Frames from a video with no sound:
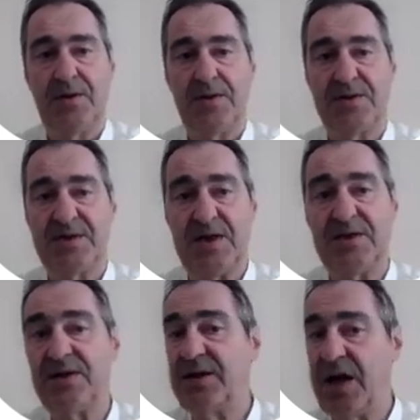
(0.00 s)
The
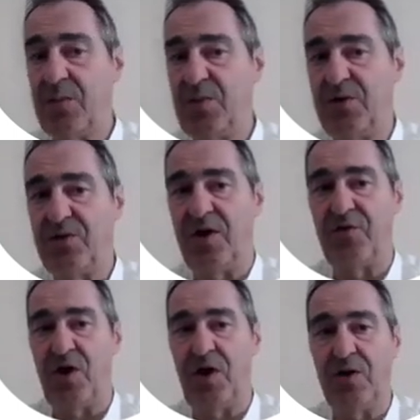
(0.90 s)
standard number
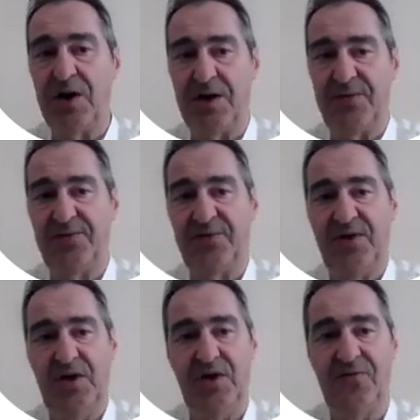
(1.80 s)
of organs
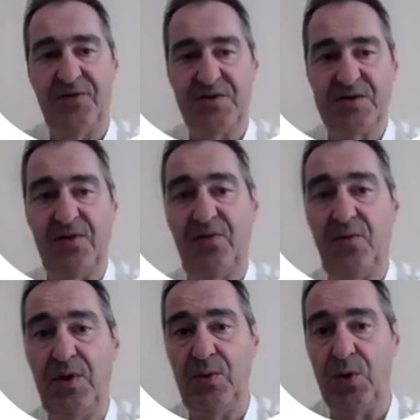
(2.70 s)
in the first
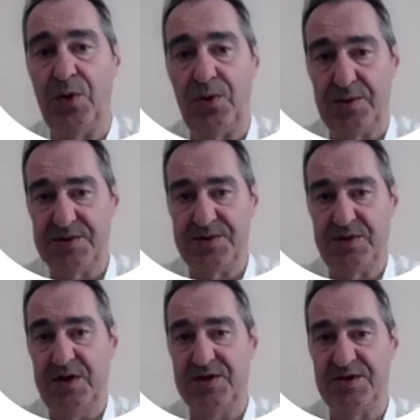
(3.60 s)
3 whorls
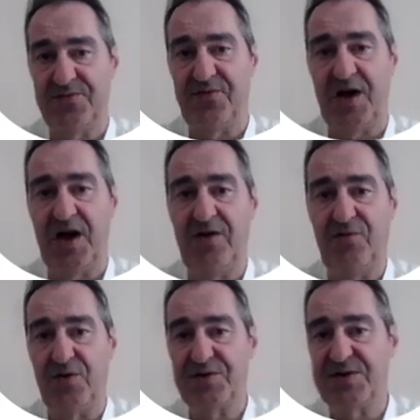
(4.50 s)
is
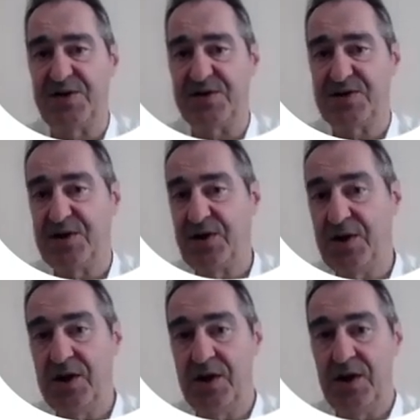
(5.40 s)
5 or 6,
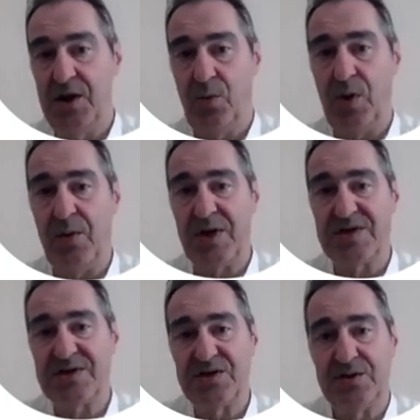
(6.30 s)

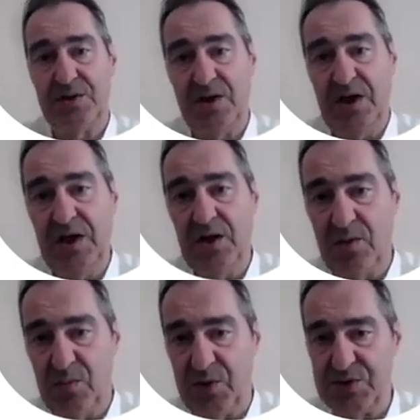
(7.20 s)
whereas the
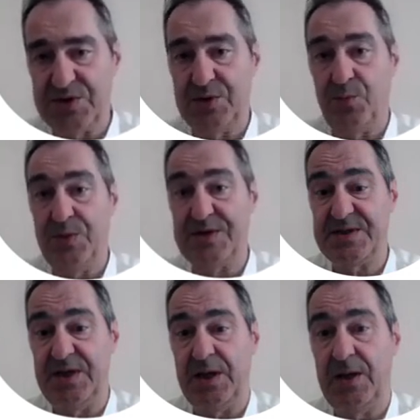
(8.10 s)
innermost
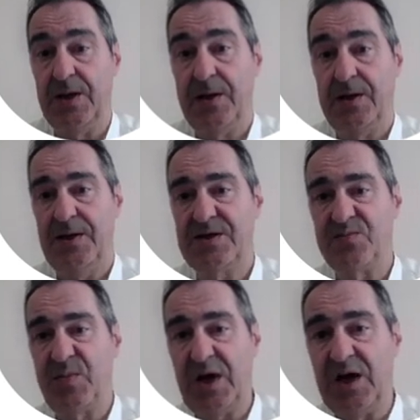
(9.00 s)
pistil
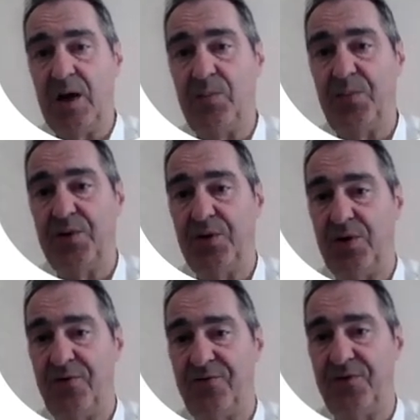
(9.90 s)
is made up
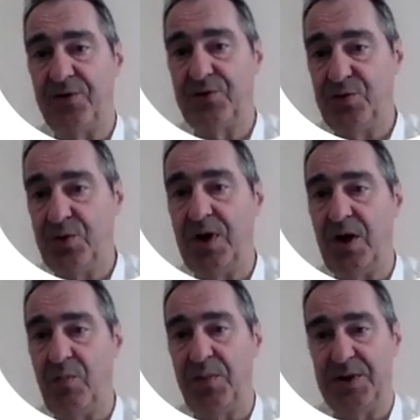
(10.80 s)
of 2
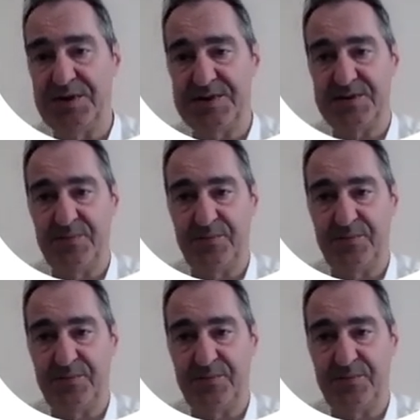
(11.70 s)
carpels.